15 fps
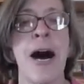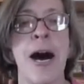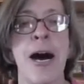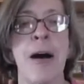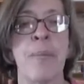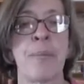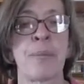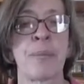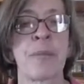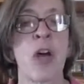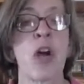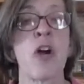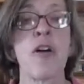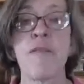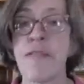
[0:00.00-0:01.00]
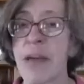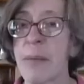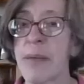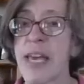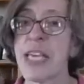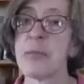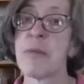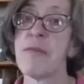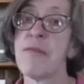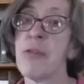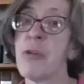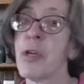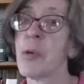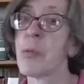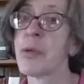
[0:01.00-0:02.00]
Her family has been
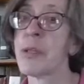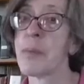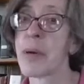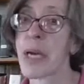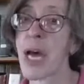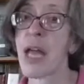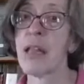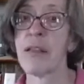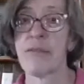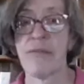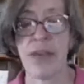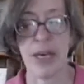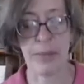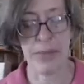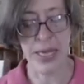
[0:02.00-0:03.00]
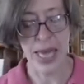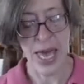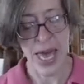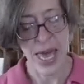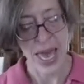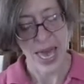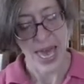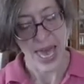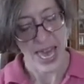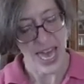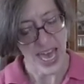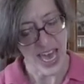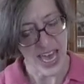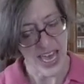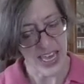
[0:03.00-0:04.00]
feuding with the McCullough family,
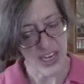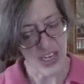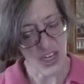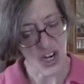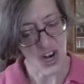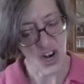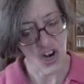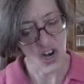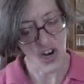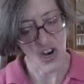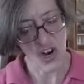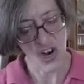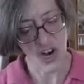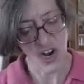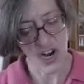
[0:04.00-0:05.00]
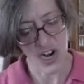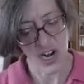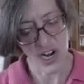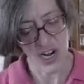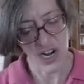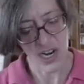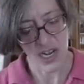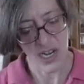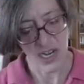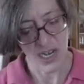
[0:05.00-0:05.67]
and her